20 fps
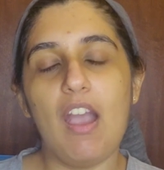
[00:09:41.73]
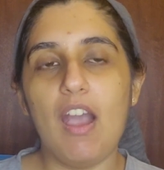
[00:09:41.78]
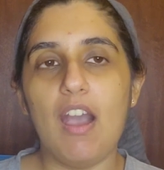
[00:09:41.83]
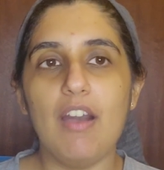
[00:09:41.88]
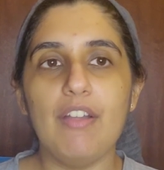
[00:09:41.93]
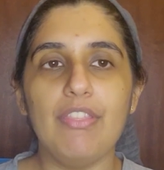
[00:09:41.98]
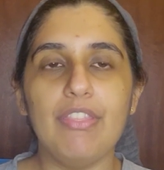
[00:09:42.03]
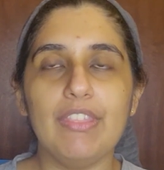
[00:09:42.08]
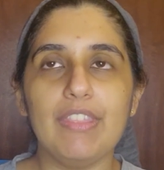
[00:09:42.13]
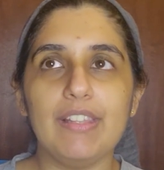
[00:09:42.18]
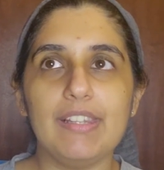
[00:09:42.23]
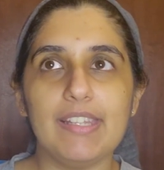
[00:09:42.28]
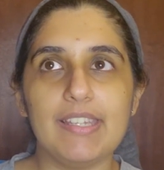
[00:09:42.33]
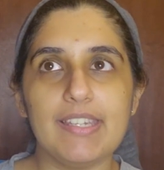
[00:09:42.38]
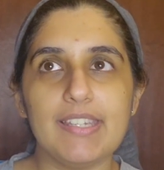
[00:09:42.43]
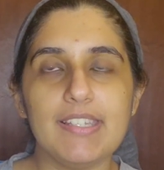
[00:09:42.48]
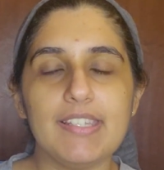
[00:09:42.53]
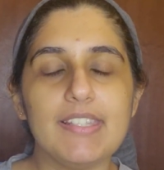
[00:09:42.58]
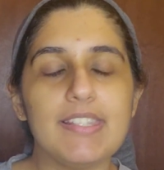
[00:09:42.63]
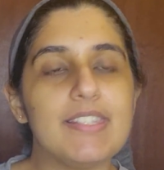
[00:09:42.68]
on the
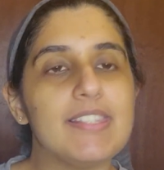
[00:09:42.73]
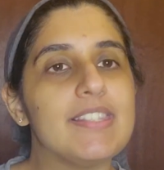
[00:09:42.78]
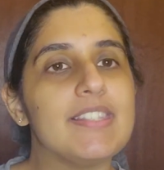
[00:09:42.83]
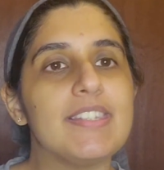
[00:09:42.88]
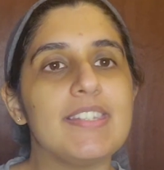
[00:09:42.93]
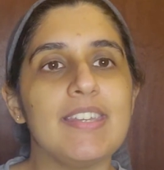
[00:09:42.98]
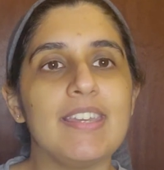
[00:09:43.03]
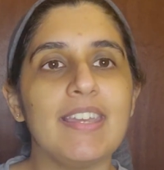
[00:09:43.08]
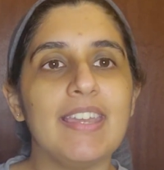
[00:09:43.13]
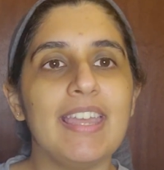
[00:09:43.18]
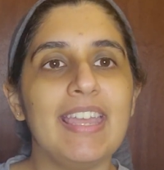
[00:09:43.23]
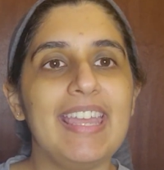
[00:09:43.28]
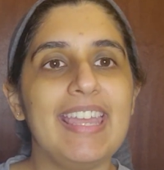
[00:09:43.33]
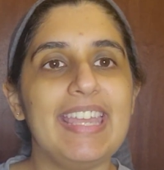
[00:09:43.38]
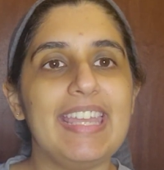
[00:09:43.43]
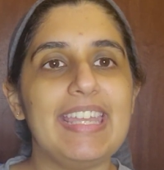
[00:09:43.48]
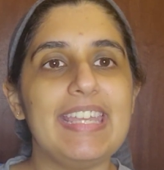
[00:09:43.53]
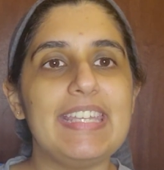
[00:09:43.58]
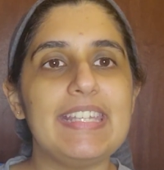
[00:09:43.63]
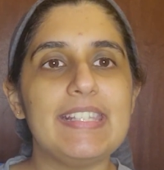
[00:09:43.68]
list
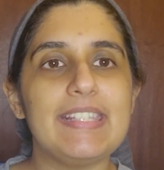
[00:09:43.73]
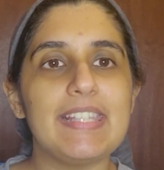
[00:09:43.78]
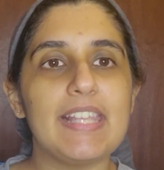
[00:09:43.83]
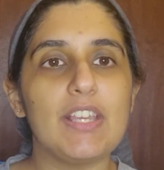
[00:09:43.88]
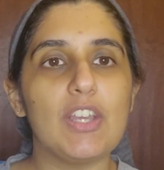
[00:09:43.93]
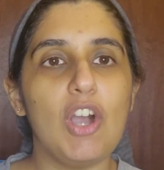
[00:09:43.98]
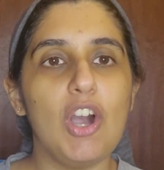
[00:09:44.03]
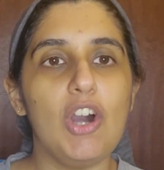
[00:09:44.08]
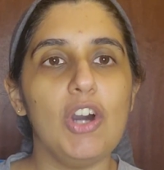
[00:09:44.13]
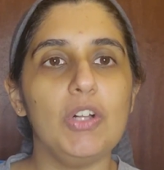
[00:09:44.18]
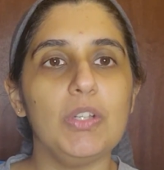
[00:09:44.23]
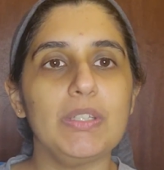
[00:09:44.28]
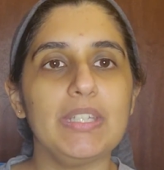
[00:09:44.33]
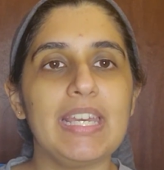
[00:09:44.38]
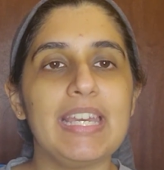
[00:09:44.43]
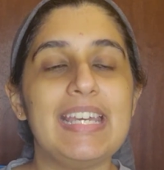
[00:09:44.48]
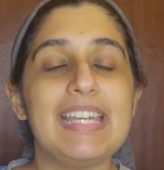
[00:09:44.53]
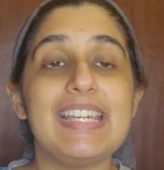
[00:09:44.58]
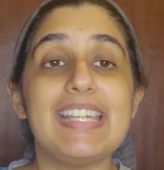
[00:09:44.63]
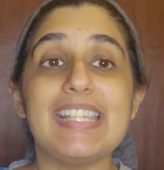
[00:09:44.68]
is called
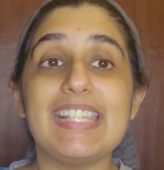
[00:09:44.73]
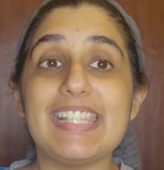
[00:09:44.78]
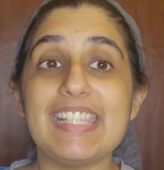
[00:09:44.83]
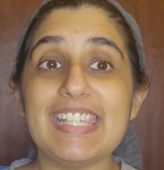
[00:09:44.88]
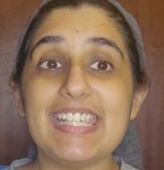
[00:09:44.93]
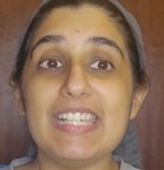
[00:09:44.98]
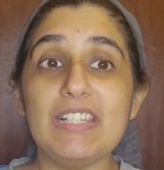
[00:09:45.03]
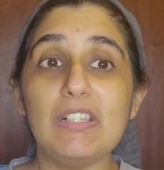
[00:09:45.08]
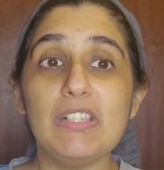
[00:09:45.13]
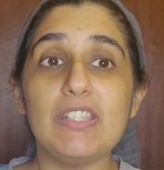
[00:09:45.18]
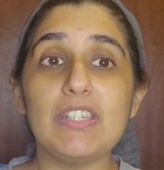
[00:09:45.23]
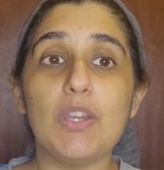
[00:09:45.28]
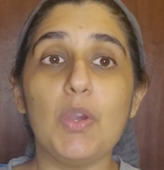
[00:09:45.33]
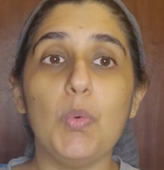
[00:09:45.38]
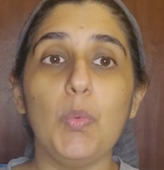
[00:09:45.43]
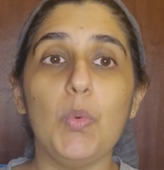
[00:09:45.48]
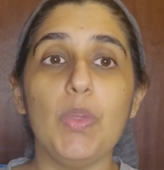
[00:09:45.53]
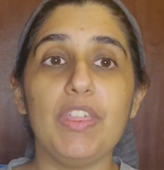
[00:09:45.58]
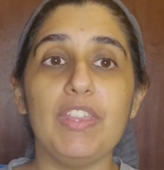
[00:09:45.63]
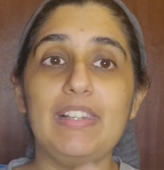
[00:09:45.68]
Sealed
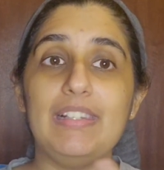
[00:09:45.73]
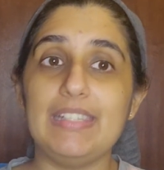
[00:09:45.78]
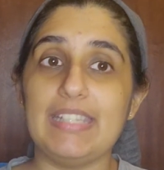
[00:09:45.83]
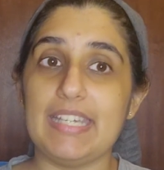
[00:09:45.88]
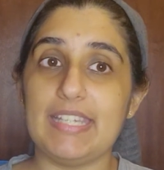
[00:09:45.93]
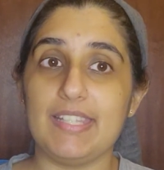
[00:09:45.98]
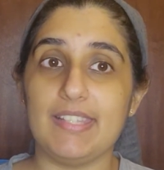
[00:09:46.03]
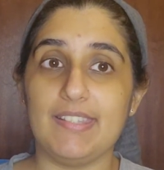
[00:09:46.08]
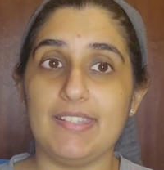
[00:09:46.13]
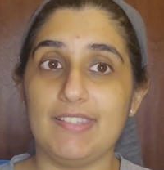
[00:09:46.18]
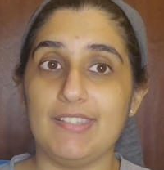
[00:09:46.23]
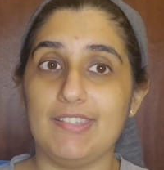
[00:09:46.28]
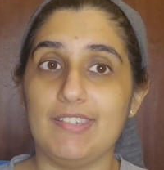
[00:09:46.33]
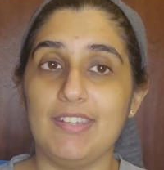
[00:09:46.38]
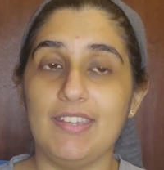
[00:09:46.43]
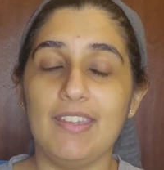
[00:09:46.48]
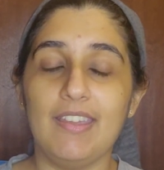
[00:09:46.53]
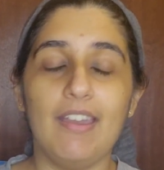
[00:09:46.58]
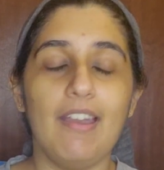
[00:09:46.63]
with a List.